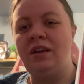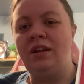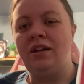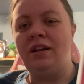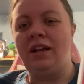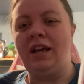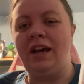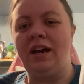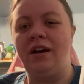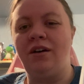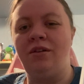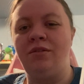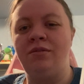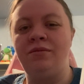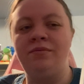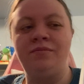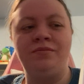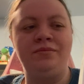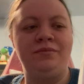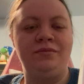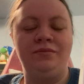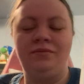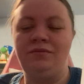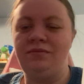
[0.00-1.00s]
Now,
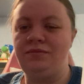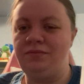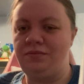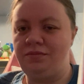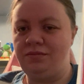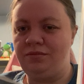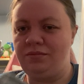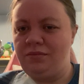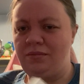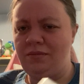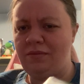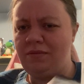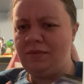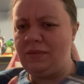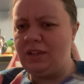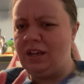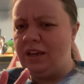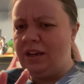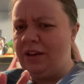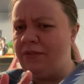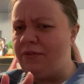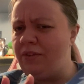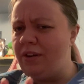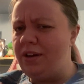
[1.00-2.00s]

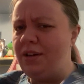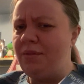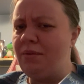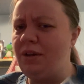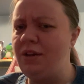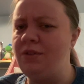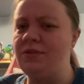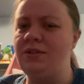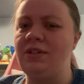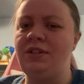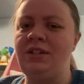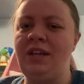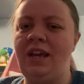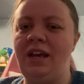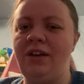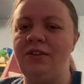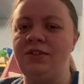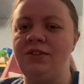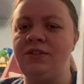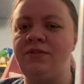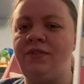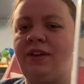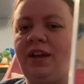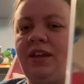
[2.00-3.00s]
for anyone who's a
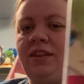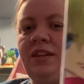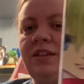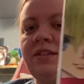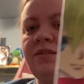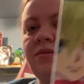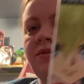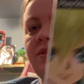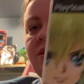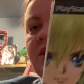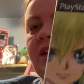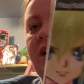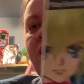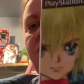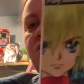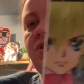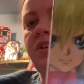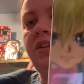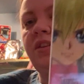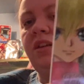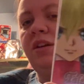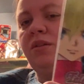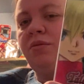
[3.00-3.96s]
Tales fan, this was actually the